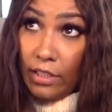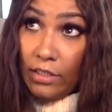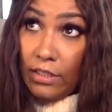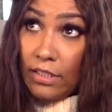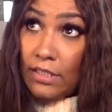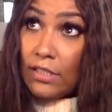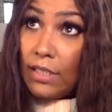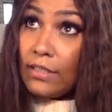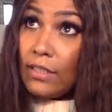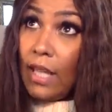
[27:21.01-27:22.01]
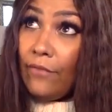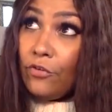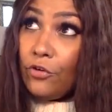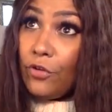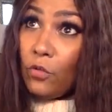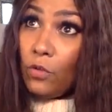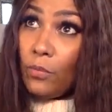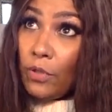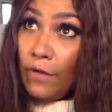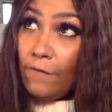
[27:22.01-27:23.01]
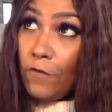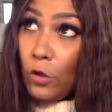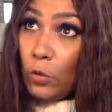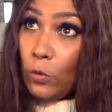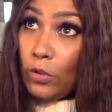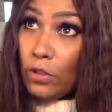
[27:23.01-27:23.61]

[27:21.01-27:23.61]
this is like the lavender that you can put in food